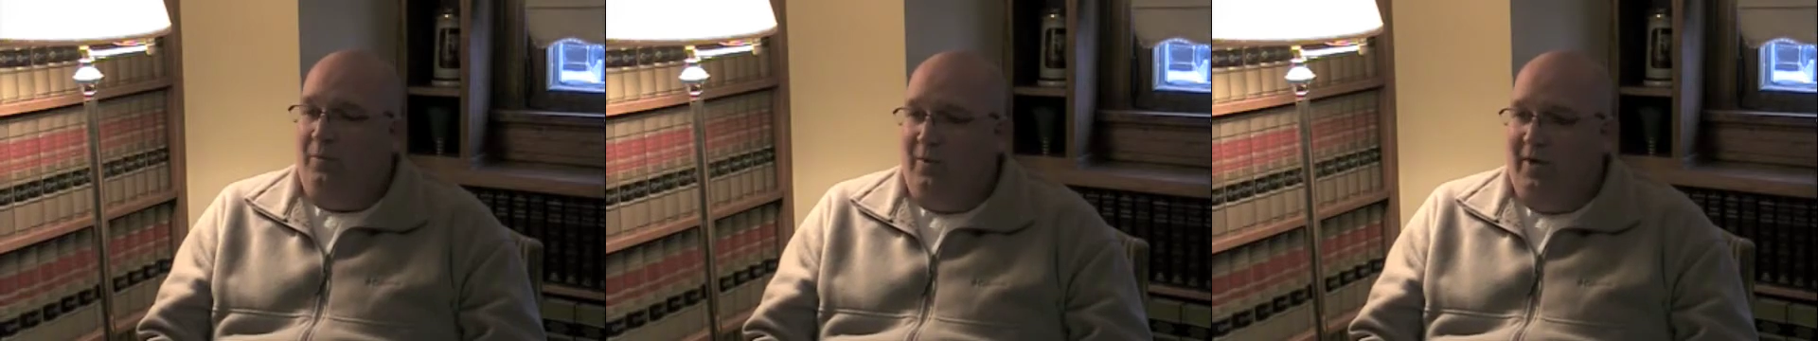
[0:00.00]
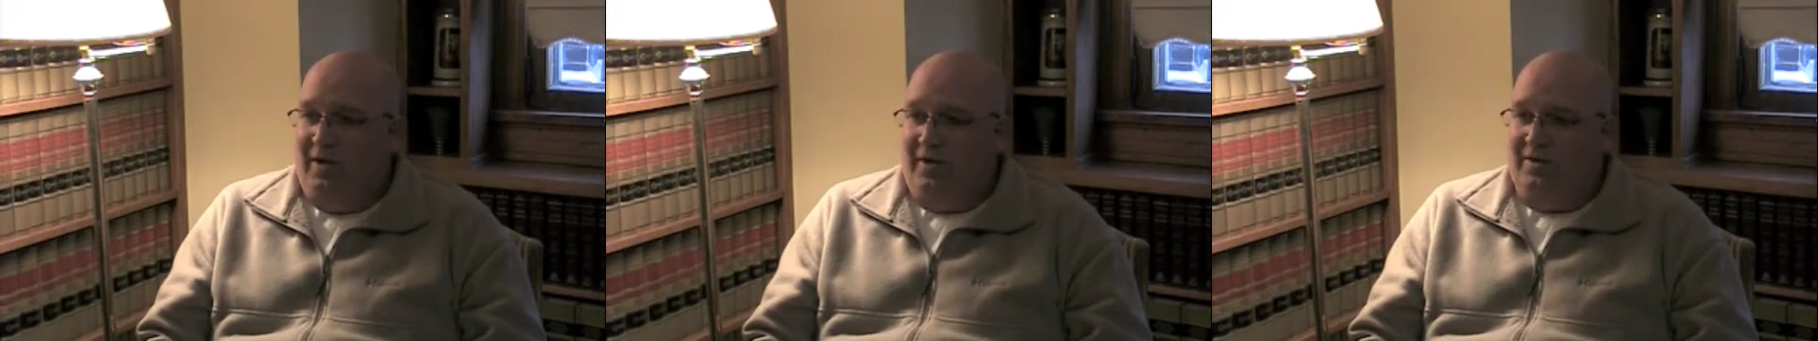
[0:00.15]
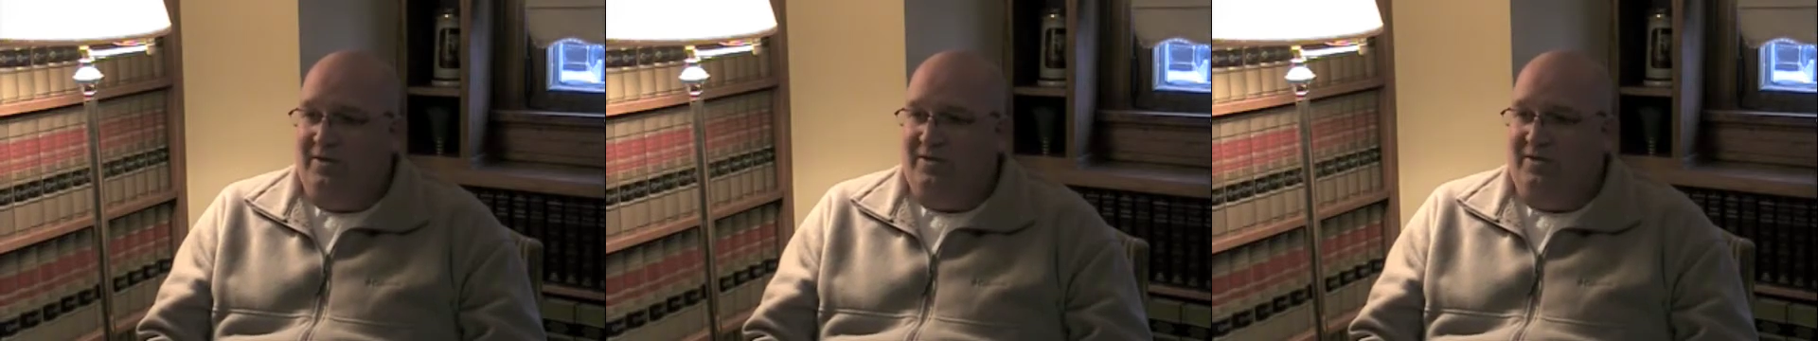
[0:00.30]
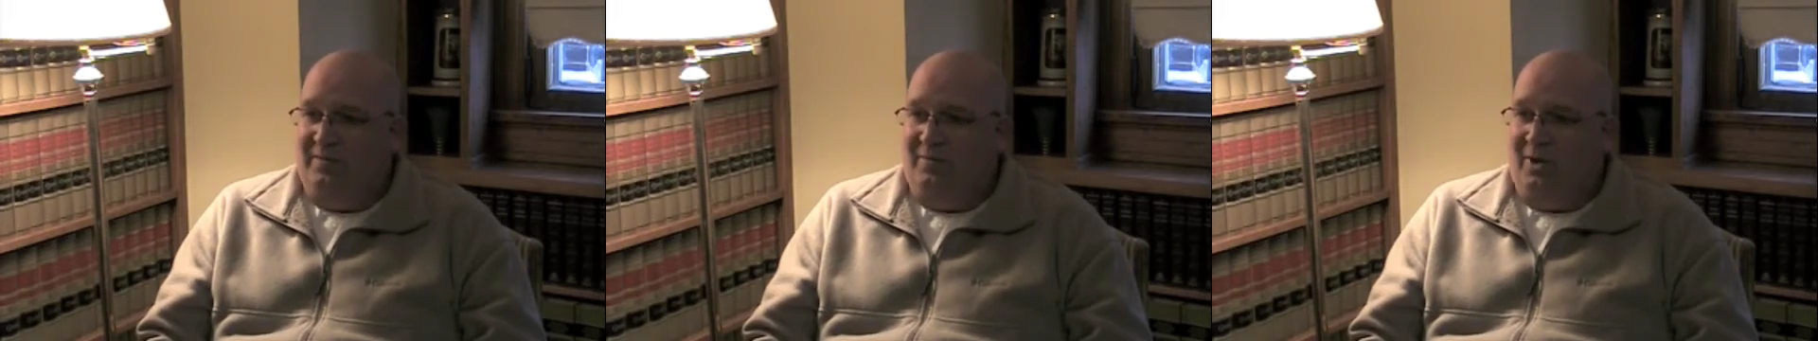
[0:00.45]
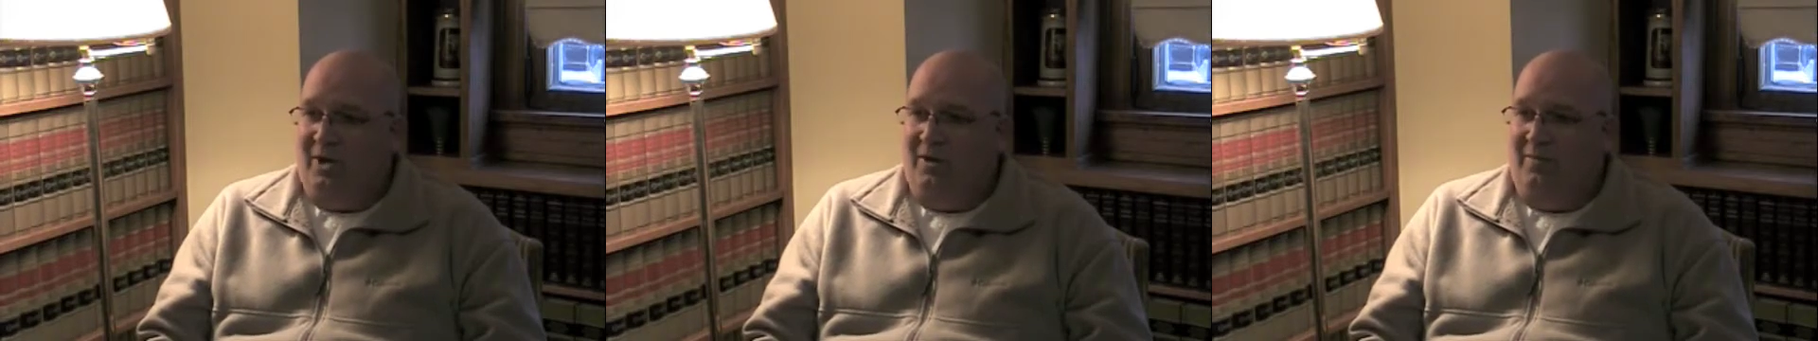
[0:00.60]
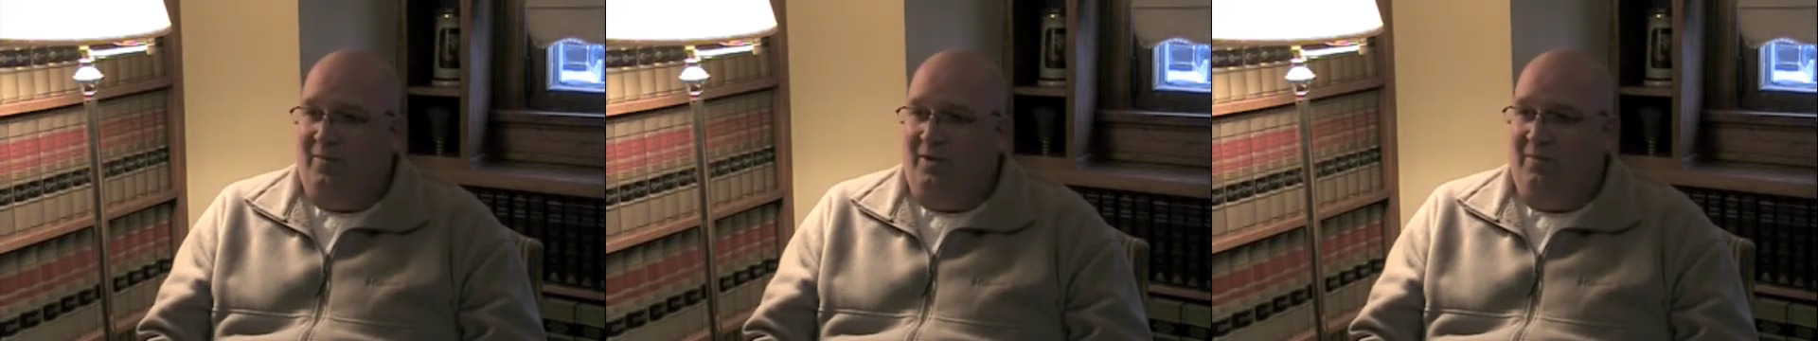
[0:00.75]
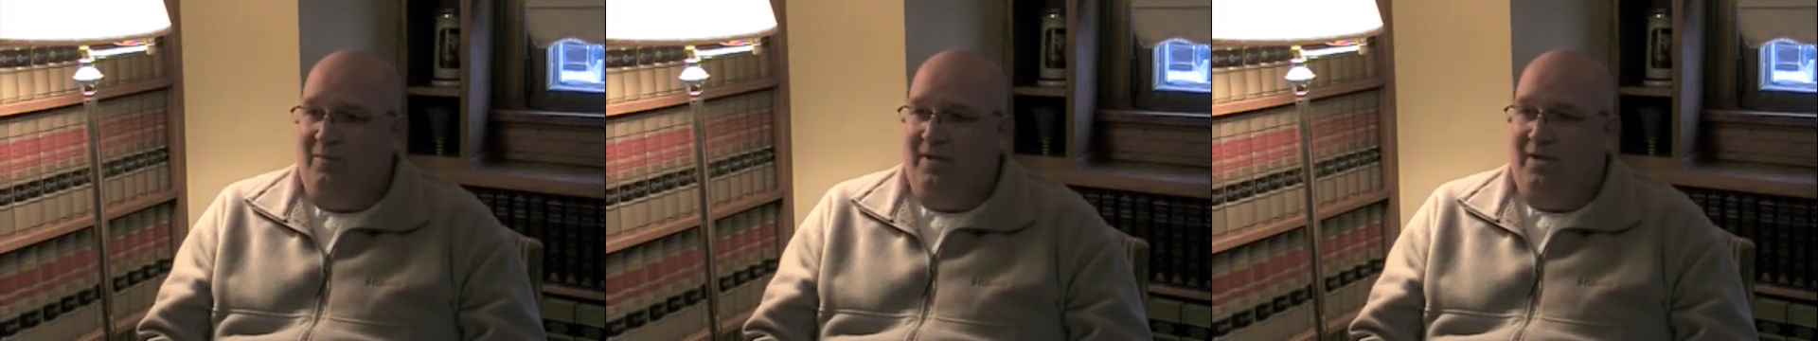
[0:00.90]
run his
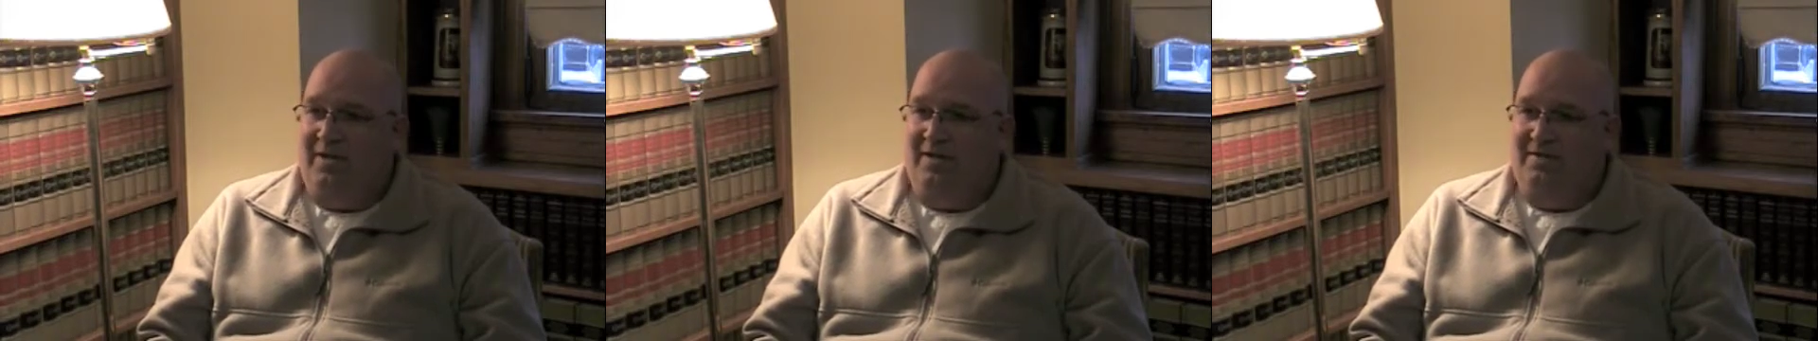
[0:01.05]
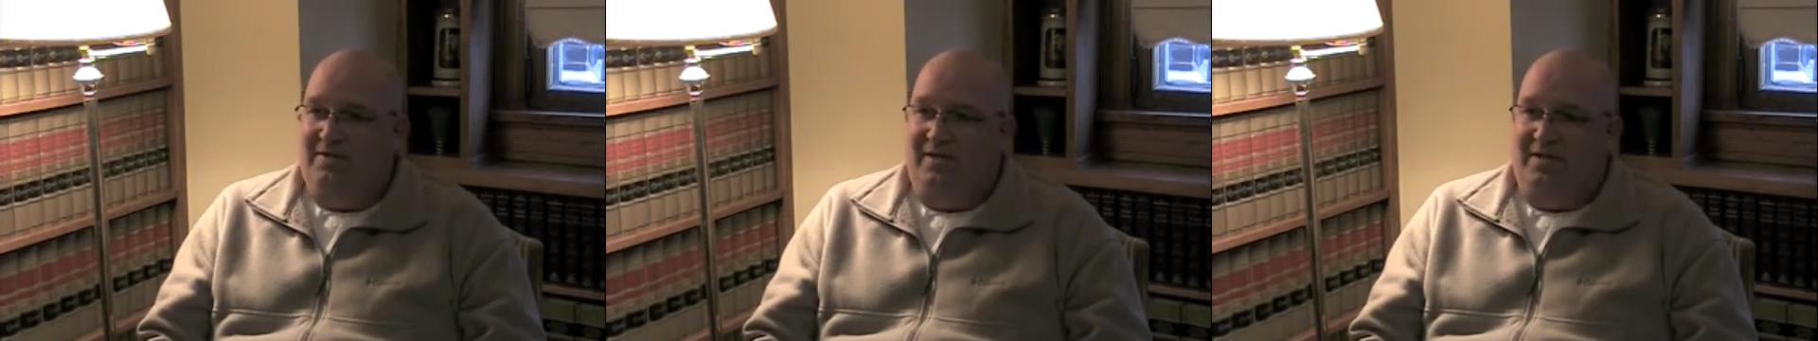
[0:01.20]
department because